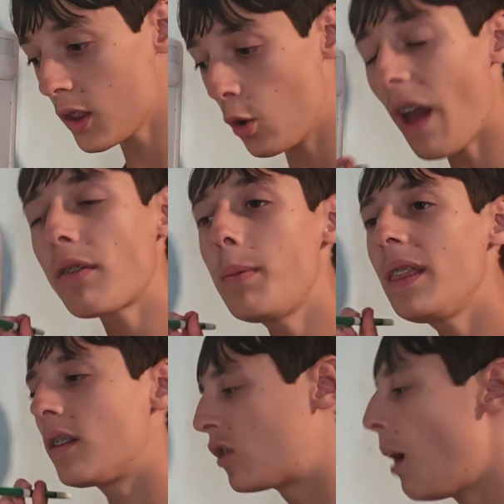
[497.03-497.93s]
You have to be
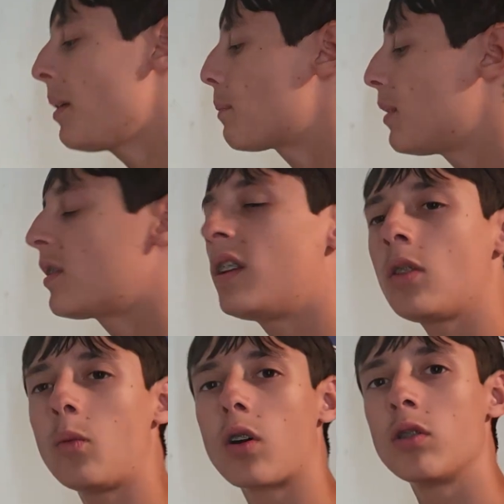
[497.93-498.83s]
the dumbest person in
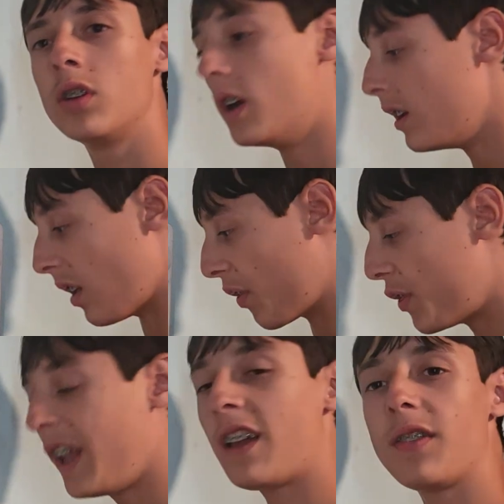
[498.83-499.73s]
the world to
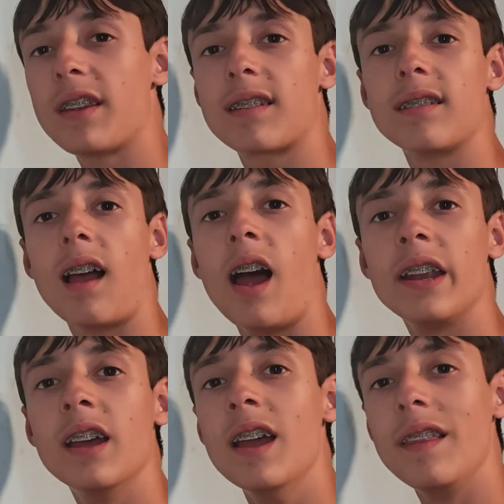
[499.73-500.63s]
think of this design.